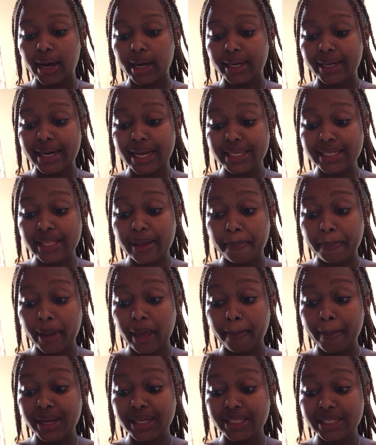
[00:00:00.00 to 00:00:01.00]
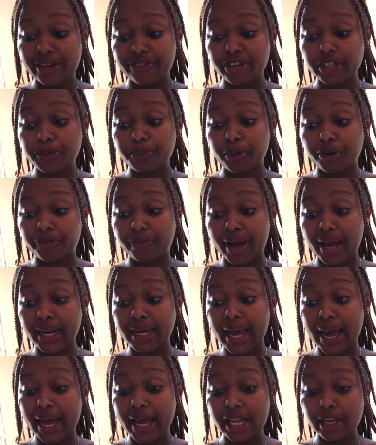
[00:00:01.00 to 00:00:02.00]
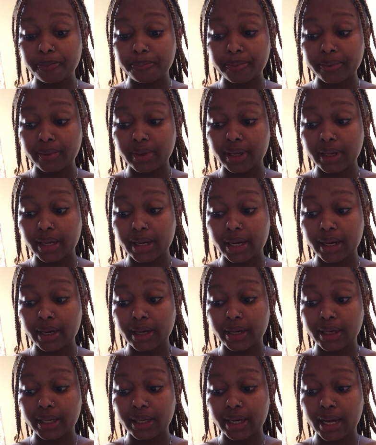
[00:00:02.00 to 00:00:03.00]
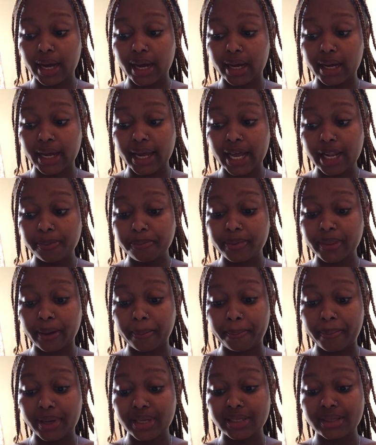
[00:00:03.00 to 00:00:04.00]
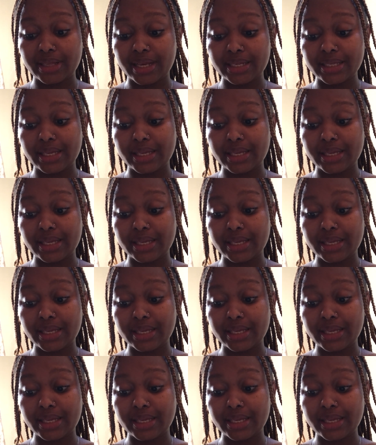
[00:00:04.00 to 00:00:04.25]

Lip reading: Does the payment service provider help help the business